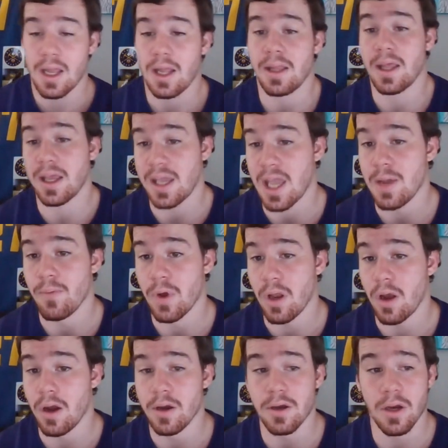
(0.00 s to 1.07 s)
and that game went
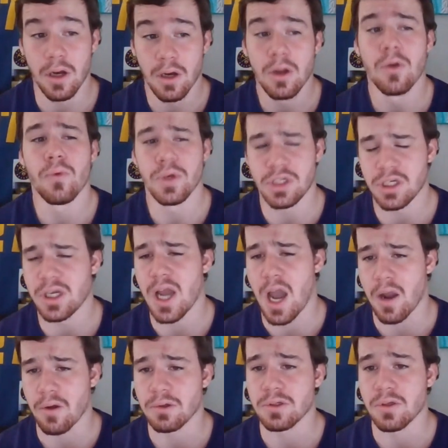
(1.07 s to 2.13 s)
under with
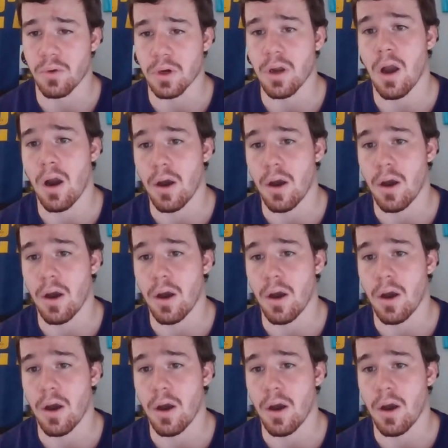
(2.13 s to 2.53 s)
Chicago scoring one